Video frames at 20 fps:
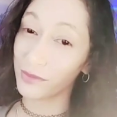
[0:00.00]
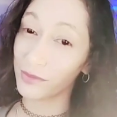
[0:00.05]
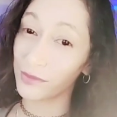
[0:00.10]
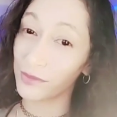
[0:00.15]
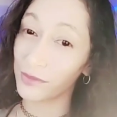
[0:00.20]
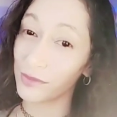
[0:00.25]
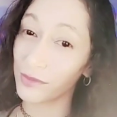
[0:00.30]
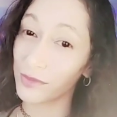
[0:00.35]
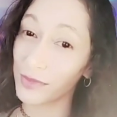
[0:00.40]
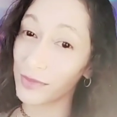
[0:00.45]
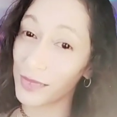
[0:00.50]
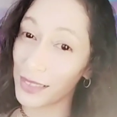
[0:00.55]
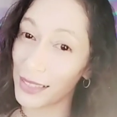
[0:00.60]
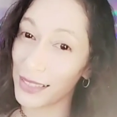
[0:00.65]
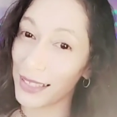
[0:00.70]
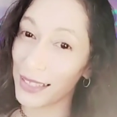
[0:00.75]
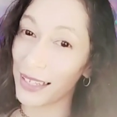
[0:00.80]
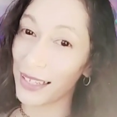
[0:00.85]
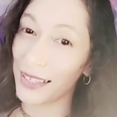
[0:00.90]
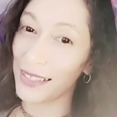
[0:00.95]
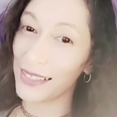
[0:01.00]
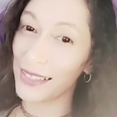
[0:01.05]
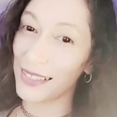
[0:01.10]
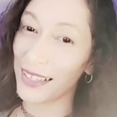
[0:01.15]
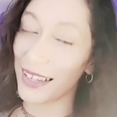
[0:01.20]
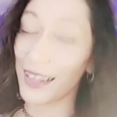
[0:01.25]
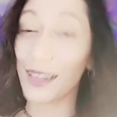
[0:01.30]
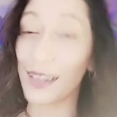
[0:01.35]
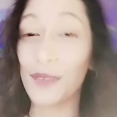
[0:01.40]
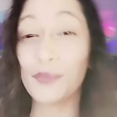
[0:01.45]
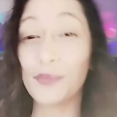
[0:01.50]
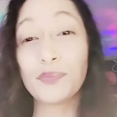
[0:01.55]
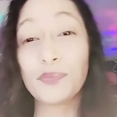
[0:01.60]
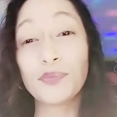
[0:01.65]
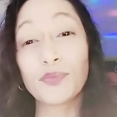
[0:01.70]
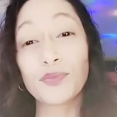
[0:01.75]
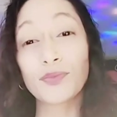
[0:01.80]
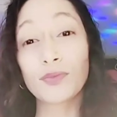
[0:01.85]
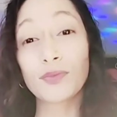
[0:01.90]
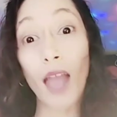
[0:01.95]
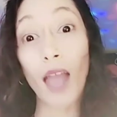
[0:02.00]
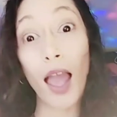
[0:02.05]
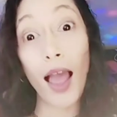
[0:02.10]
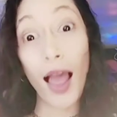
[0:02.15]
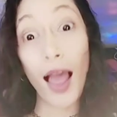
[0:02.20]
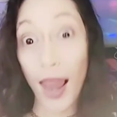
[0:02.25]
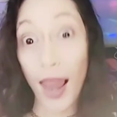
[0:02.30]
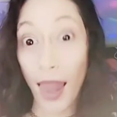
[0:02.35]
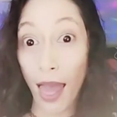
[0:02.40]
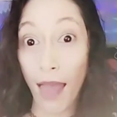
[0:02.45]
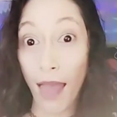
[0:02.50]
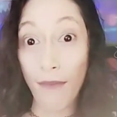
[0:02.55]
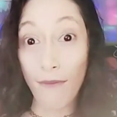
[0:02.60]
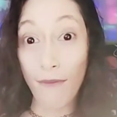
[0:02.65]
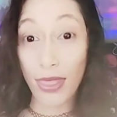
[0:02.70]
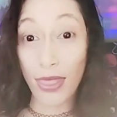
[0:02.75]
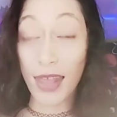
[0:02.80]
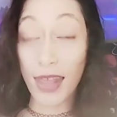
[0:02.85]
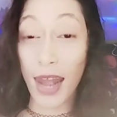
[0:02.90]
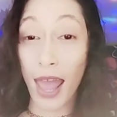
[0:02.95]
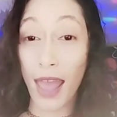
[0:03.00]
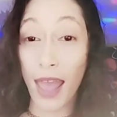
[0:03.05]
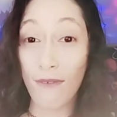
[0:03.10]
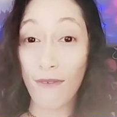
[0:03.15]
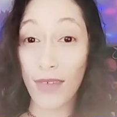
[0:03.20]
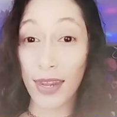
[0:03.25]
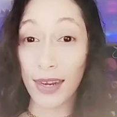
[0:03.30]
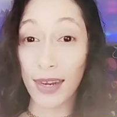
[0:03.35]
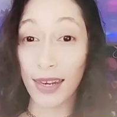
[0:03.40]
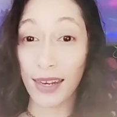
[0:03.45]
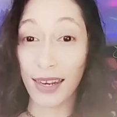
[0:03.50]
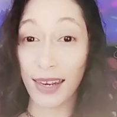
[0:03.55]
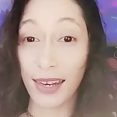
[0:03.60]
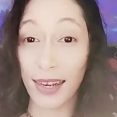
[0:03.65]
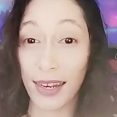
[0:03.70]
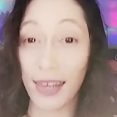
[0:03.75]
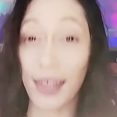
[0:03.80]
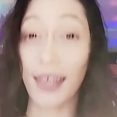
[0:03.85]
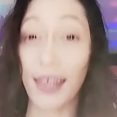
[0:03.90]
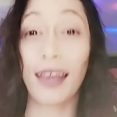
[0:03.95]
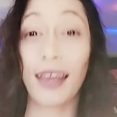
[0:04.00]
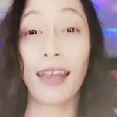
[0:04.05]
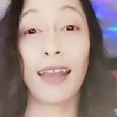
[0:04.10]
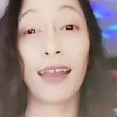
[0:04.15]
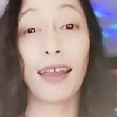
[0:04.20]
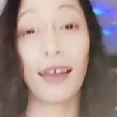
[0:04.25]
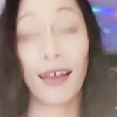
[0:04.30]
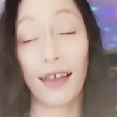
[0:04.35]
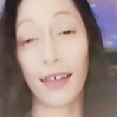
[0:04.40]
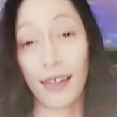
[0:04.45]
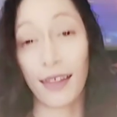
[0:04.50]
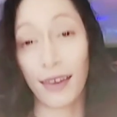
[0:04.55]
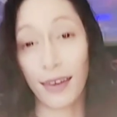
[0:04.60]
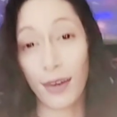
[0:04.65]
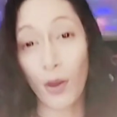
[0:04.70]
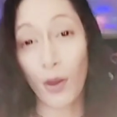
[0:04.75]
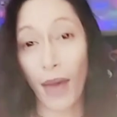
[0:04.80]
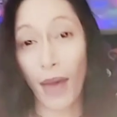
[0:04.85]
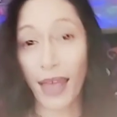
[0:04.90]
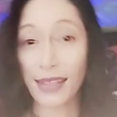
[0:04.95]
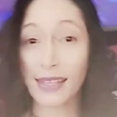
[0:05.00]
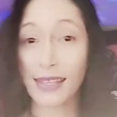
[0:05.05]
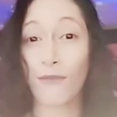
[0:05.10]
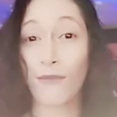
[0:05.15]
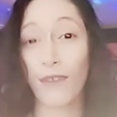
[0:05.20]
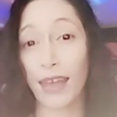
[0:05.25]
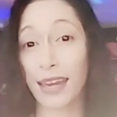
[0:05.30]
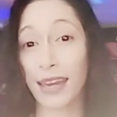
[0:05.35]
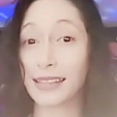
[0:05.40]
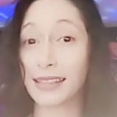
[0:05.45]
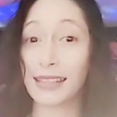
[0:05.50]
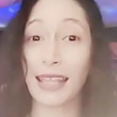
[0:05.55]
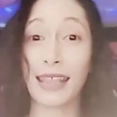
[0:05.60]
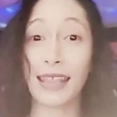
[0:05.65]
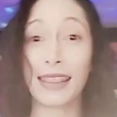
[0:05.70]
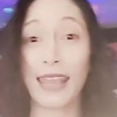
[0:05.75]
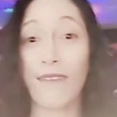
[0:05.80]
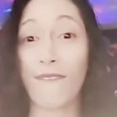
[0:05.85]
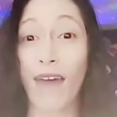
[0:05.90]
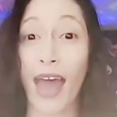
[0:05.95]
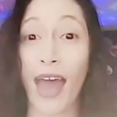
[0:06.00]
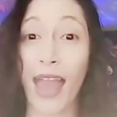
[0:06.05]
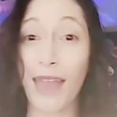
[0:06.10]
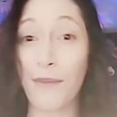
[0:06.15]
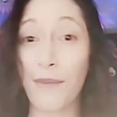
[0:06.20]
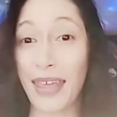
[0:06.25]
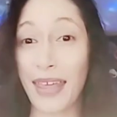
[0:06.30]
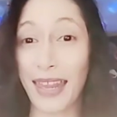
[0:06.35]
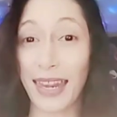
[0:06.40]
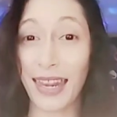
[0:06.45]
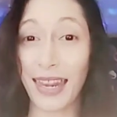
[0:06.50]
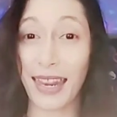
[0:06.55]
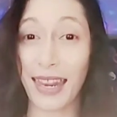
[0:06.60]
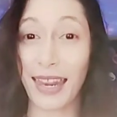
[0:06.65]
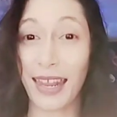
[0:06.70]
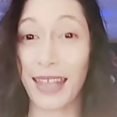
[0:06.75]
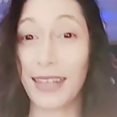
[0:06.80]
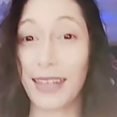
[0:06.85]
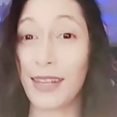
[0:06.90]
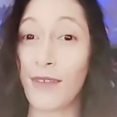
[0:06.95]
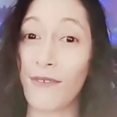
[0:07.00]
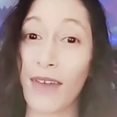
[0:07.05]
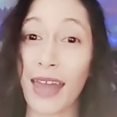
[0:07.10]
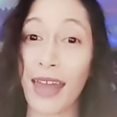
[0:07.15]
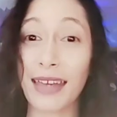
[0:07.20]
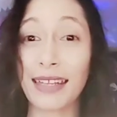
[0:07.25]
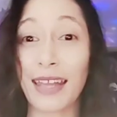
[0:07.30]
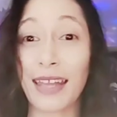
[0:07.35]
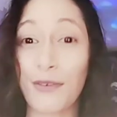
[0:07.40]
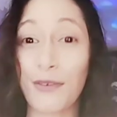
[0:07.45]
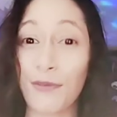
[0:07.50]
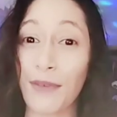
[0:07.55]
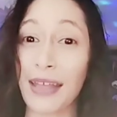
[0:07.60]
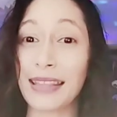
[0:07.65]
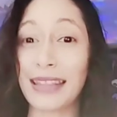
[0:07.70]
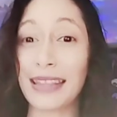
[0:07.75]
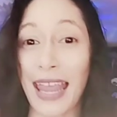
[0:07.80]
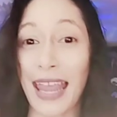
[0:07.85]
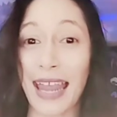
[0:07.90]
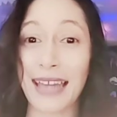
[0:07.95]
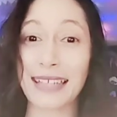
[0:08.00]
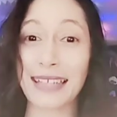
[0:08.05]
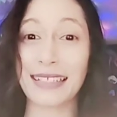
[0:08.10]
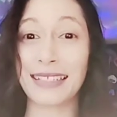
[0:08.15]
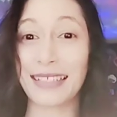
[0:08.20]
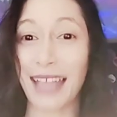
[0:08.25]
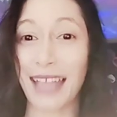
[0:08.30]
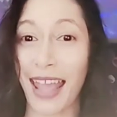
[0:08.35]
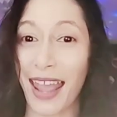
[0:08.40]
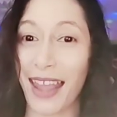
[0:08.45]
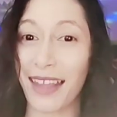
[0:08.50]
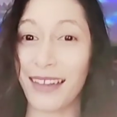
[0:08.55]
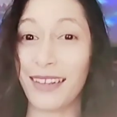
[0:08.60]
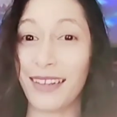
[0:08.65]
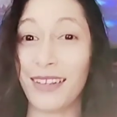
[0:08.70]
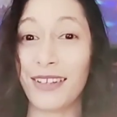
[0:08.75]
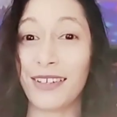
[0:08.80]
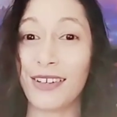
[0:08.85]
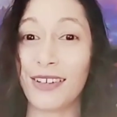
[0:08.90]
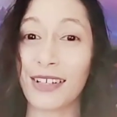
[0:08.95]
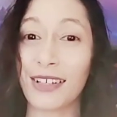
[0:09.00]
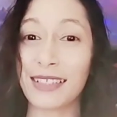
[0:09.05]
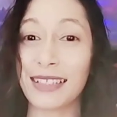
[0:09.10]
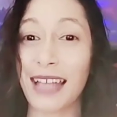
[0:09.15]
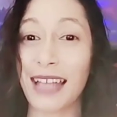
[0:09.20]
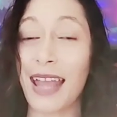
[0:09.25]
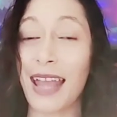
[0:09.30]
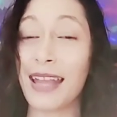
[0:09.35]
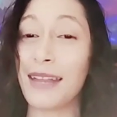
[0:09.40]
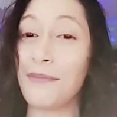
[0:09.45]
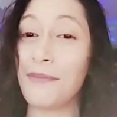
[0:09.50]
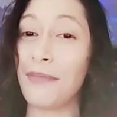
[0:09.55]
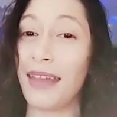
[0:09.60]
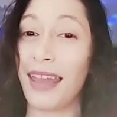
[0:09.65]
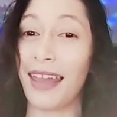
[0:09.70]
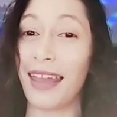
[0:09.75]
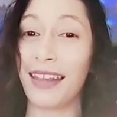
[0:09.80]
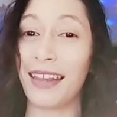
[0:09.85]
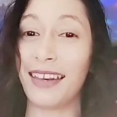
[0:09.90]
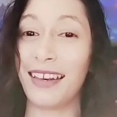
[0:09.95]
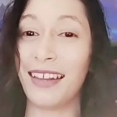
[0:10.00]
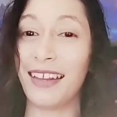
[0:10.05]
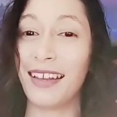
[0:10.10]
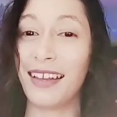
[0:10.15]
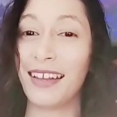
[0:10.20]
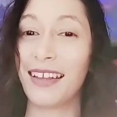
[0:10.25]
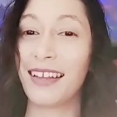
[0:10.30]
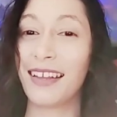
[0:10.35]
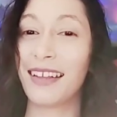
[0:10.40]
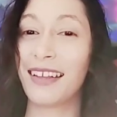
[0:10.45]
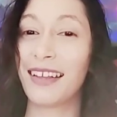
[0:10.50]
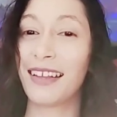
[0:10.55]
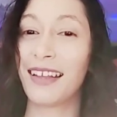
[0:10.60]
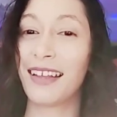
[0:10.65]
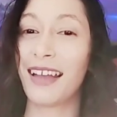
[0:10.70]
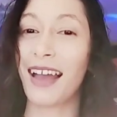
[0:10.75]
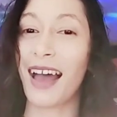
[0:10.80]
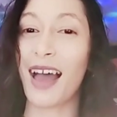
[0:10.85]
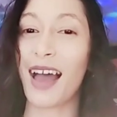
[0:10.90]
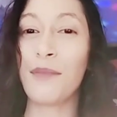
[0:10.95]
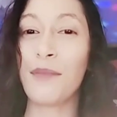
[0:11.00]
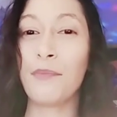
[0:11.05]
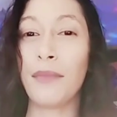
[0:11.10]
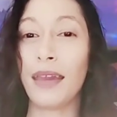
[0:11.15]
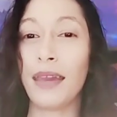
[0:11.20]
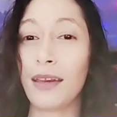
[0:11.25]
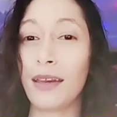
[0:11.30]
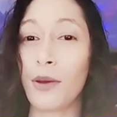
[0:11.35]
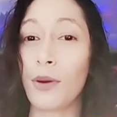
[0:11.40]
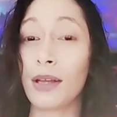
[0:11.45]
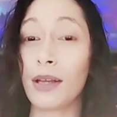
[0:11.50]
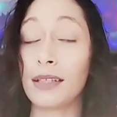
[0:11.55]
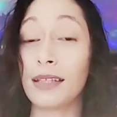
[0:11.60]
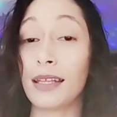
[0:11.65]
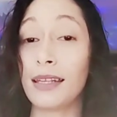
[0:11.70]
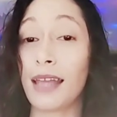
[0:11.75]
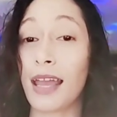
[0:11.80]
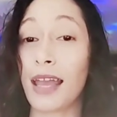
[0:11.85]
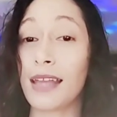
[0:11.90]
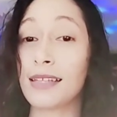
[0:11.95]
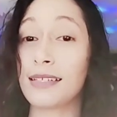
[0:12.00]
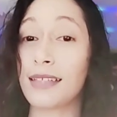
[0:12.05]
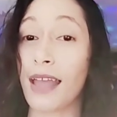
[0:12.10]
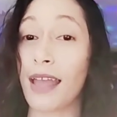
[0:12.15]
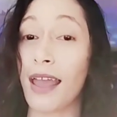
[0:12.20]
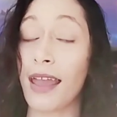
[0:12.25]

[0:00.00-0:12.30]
I'm it, stick it. Alive and thriving. No matter what they're vibing. No matter what they're saying, you know what I mean. I mean what they say.